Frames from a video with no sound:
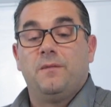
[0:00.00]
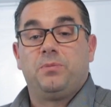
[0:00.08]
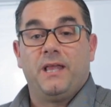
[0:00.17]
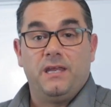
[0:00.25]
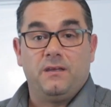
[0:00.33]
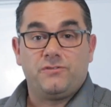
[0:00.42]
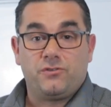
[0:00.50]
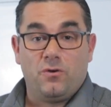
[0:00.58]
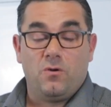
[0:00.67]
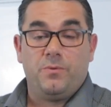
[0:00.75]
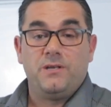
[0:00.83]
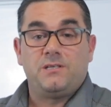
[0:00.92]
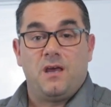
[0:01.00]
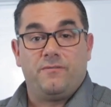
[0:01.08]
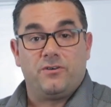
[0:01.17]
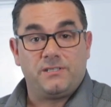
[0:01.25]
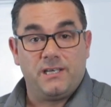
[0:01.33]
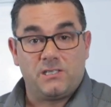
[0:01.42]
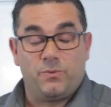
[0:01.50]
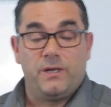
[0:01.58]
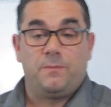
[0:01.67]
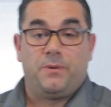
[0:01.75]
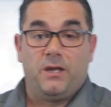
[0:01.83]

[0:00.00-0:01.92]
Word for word: the planting of strawberries over a six-week